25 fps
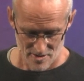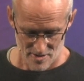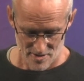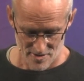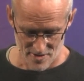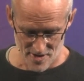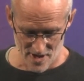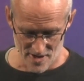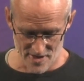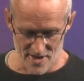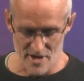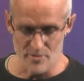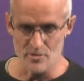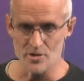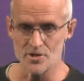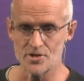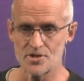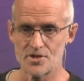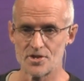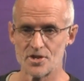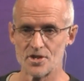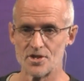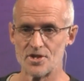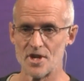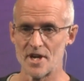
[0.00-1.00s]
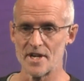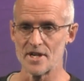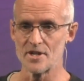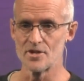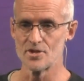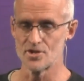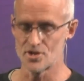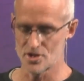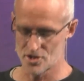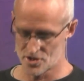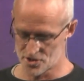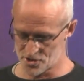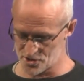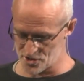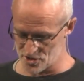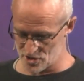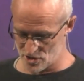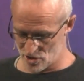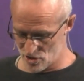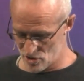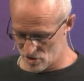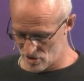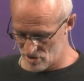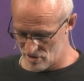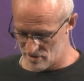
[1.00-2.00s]
Then there is the dangers
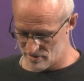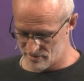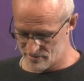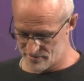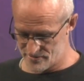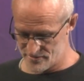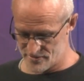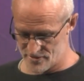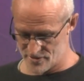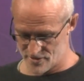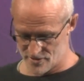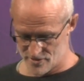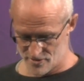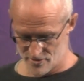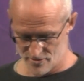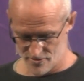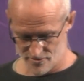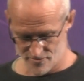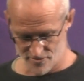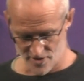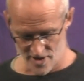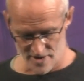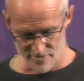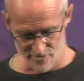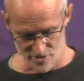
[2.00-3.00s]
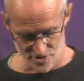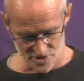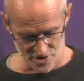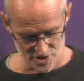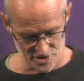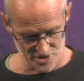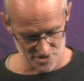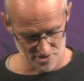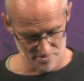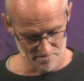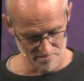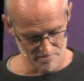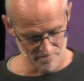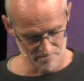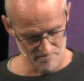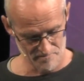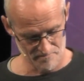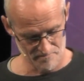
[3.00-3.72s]
of favoritism.